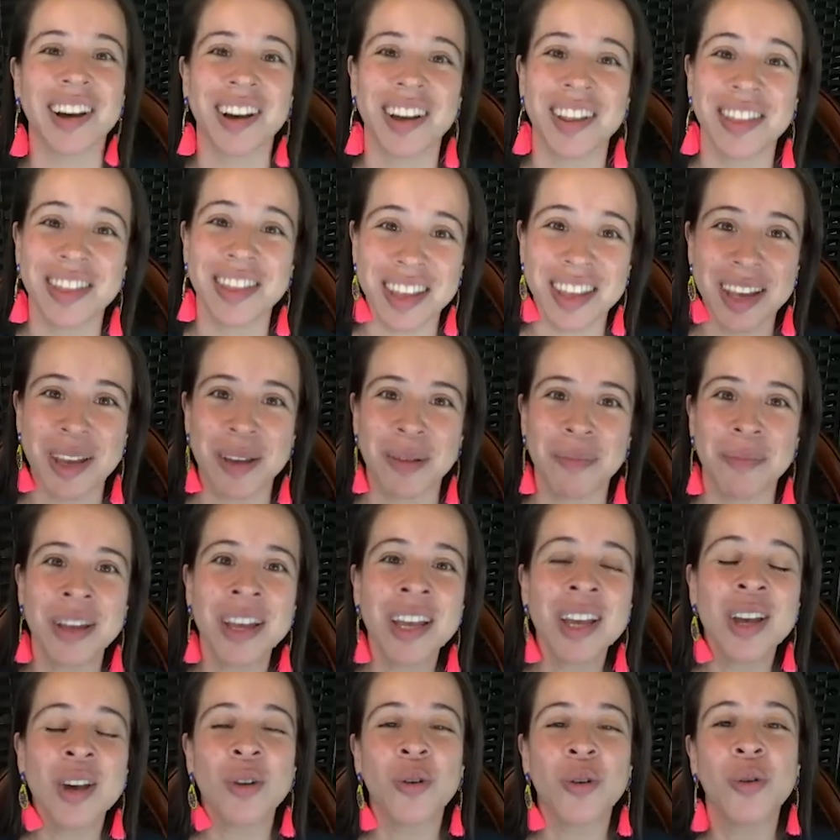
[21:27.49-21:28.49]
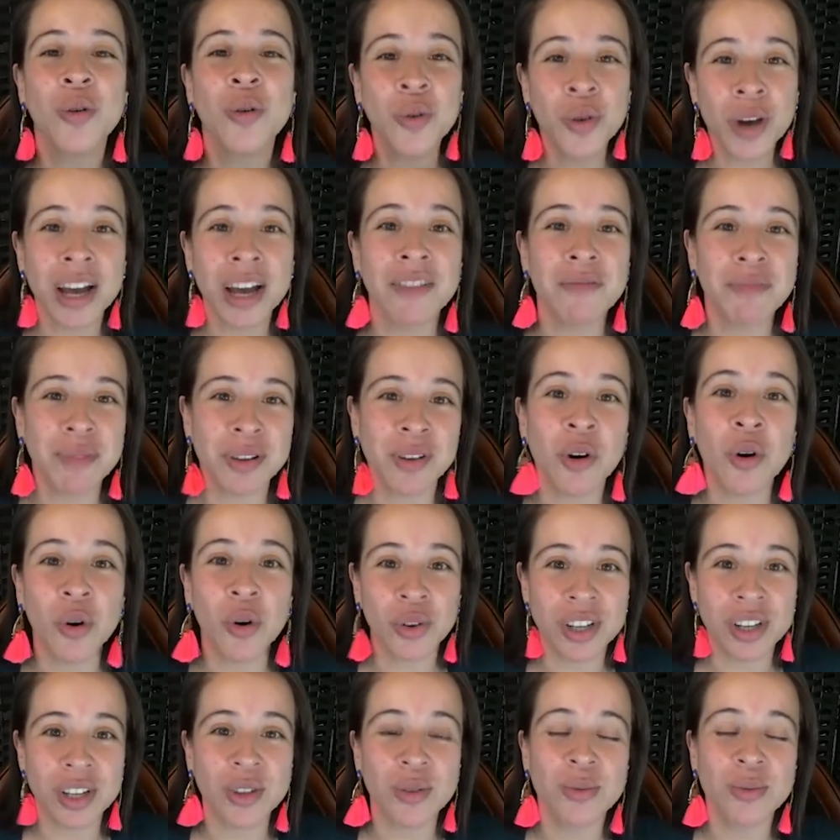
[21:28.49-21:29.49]
on them who have been
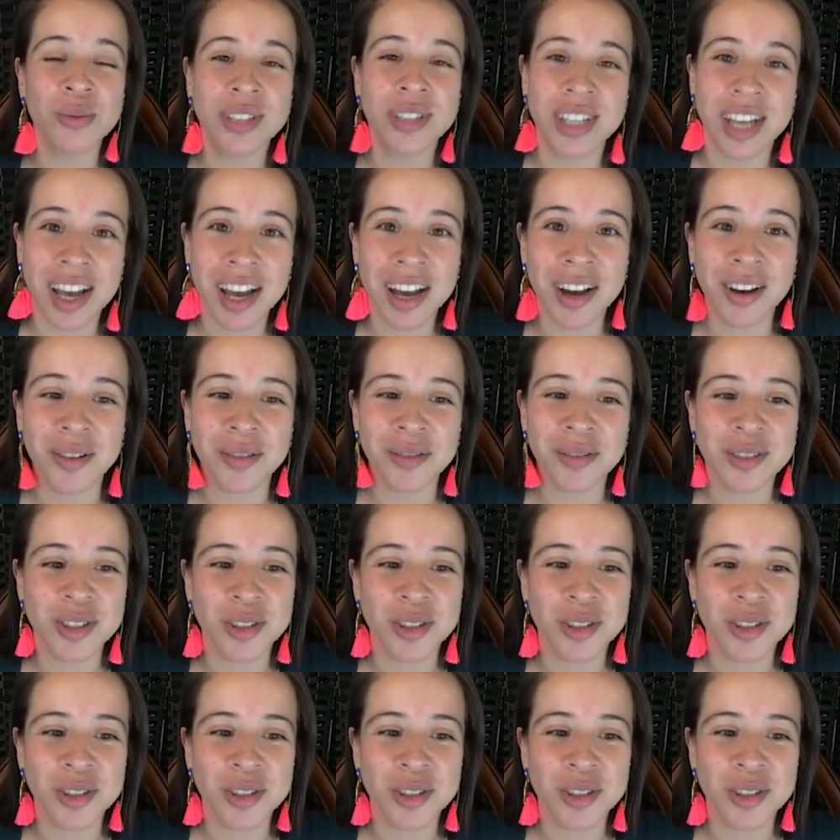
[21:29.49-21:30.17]
holding you down.